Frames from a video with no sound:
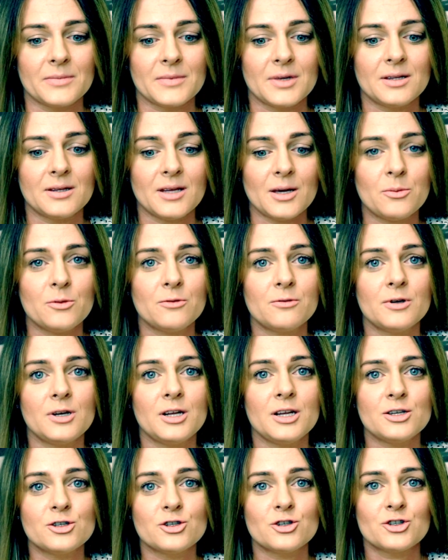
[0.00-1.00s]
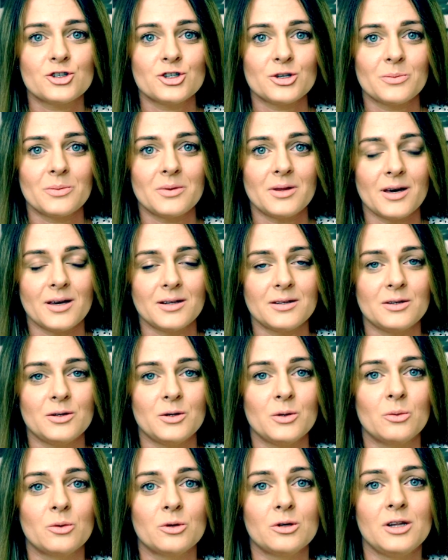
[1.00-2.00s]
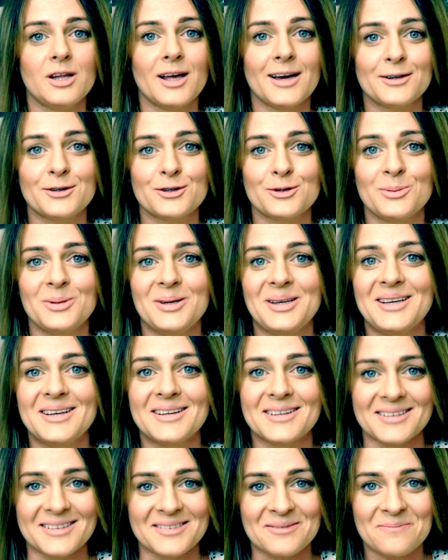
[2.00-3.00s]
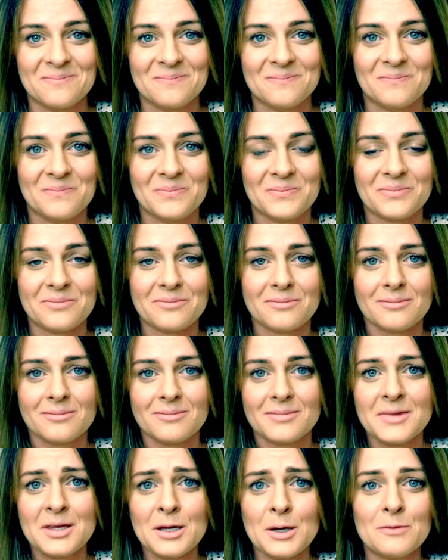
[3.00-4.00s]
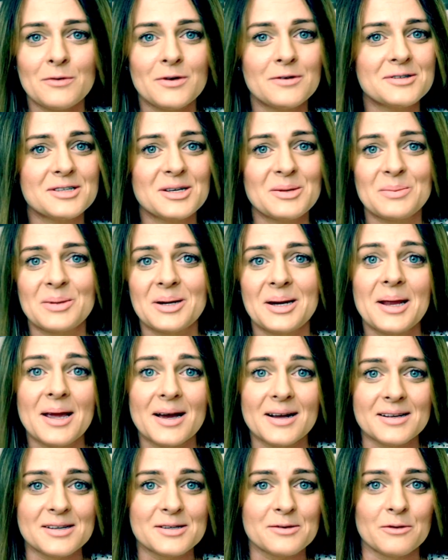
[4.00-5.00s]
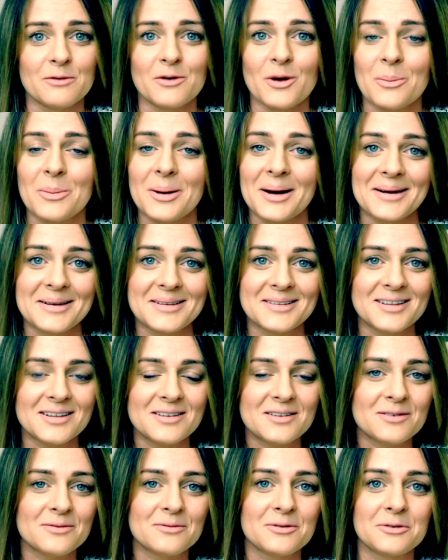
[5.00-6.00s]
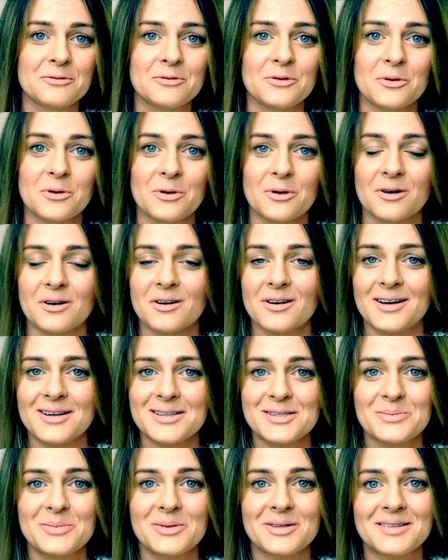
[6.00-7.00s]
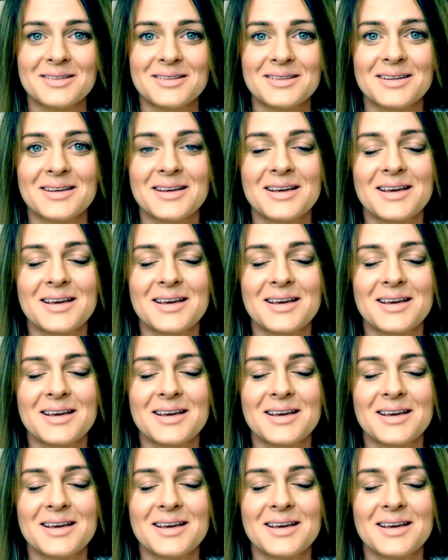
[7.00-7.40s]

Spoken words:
the type of relationship that you would like to be in with somebody else, with your partner, with your husband.